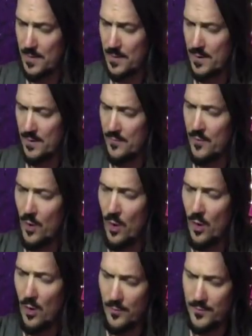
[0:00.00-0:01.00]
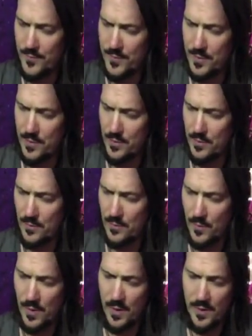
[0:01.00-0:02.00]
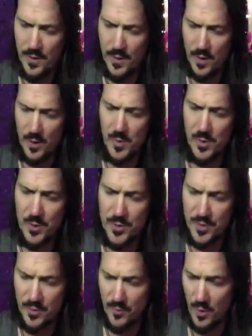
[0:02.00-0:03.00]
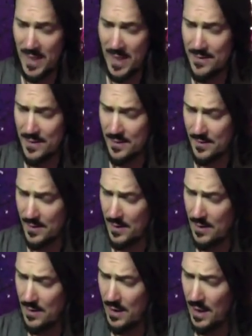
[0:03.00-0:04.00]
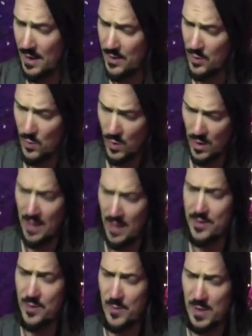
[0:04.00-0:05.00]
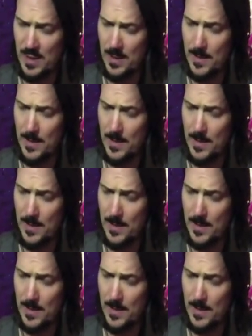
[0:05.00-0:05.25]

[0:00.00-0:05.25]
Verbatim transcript: involved with another person romantically, and you would like to be,